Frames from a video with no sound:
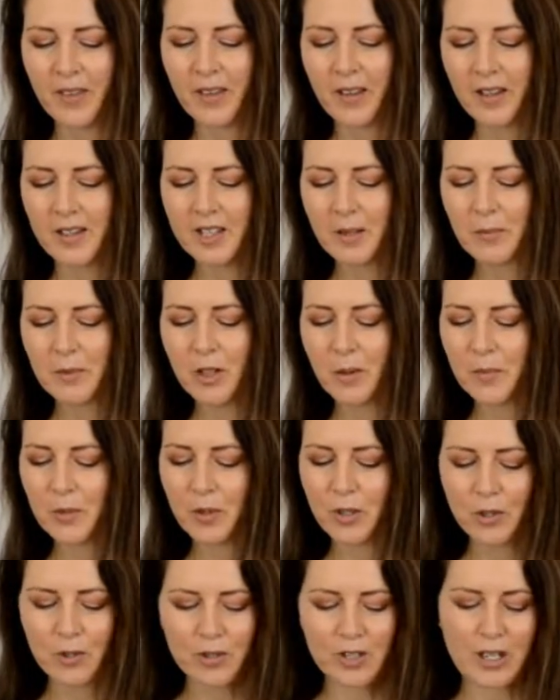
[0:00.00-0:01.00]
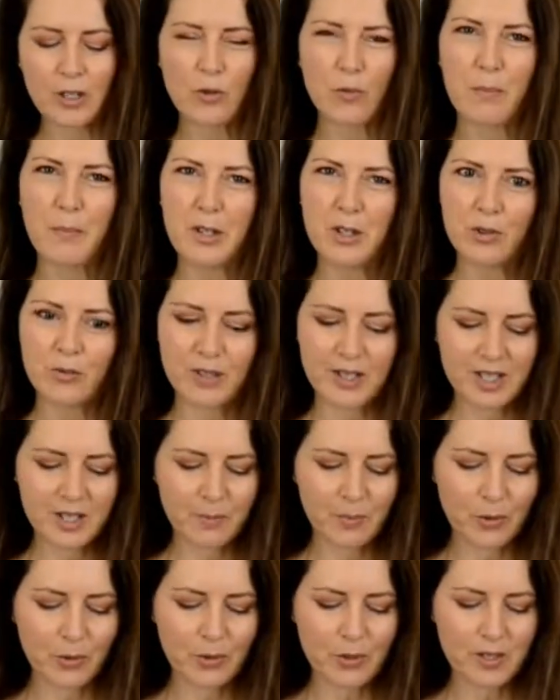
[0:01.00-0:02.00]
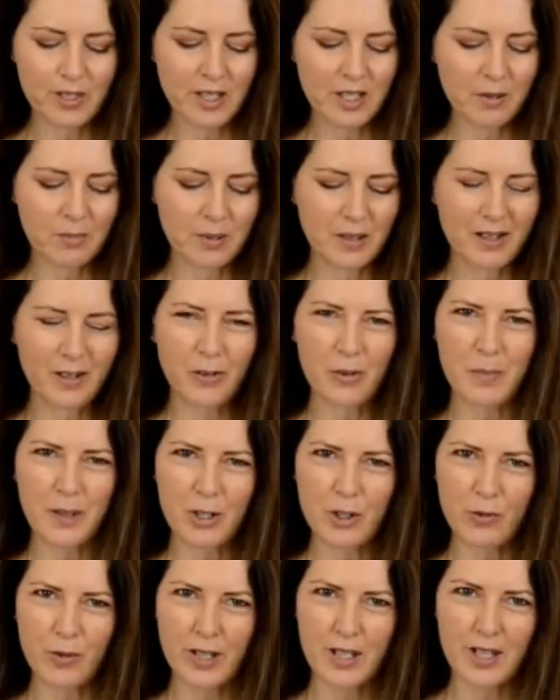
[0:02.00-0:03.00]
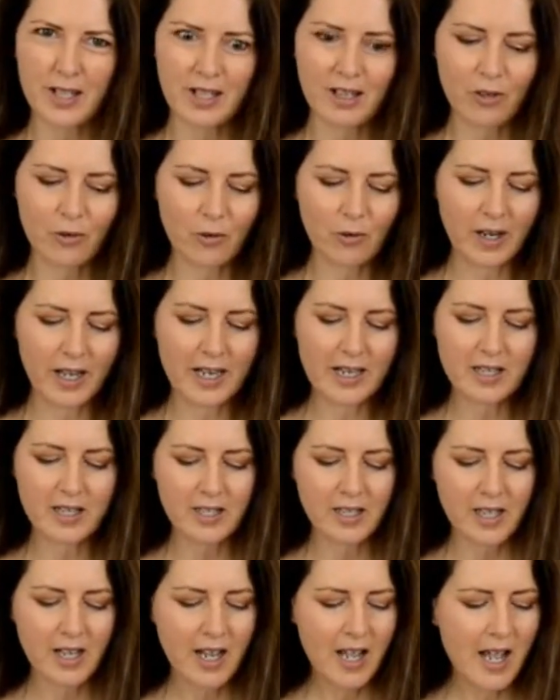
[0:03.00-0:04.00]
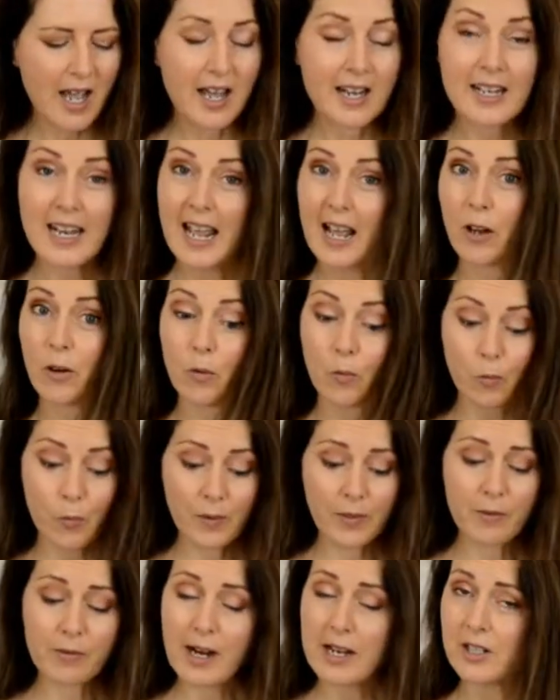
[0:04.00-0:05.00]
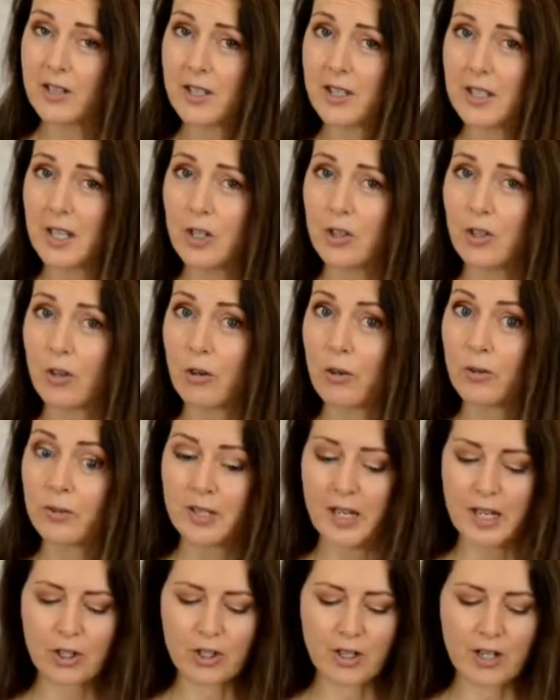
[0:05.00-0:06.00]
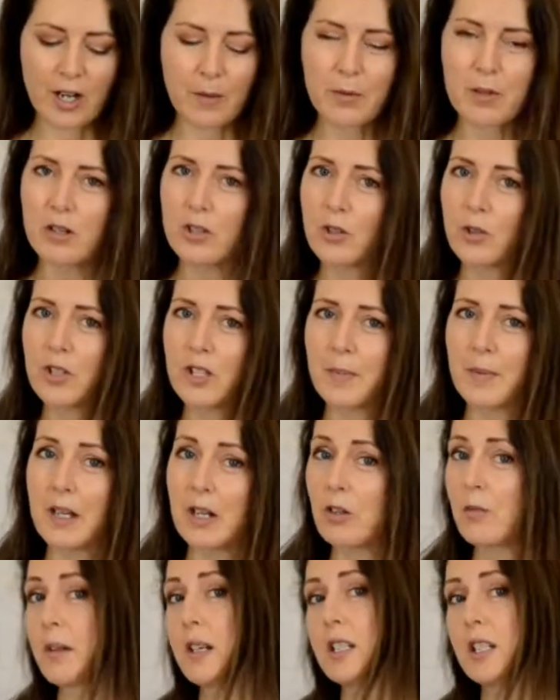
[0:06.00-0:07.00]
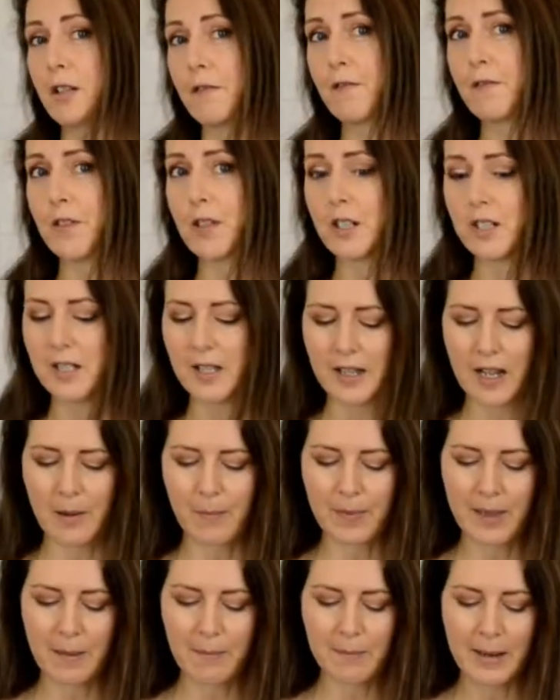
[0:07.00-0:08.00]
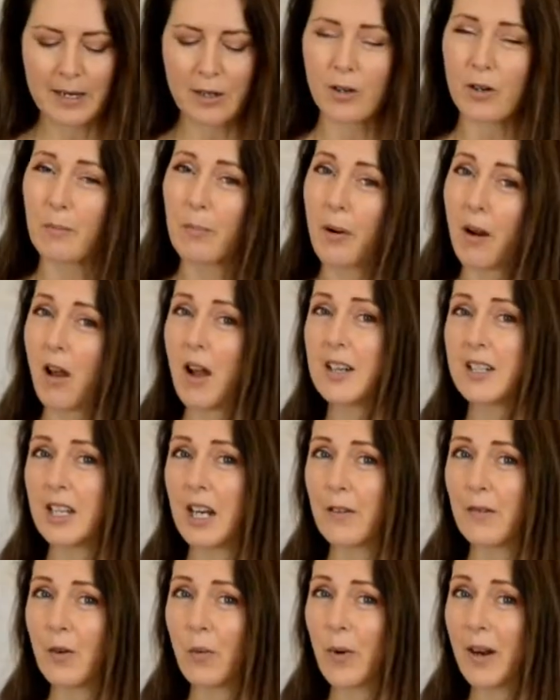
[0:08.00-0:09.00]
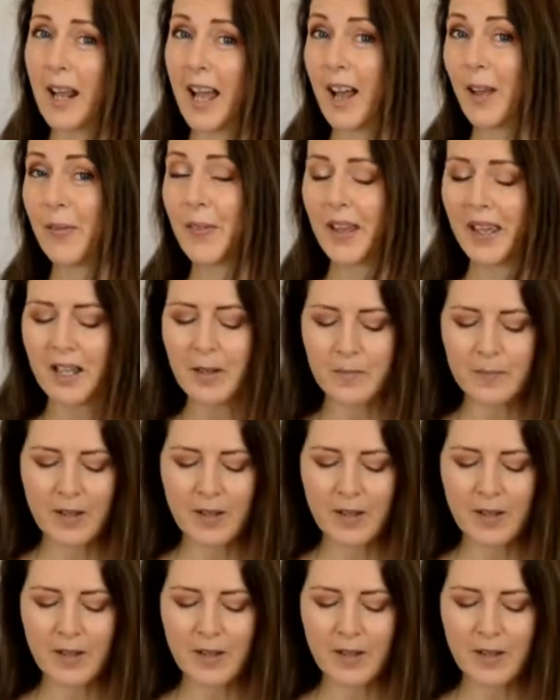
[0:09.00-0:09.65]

Sometimes when you use the actual measuring spoons, it can be a little bit tricky to get it all out. Now, with regard to the essential oils, actually, I'm going to do something a little bit different that may not apply to everyone out there.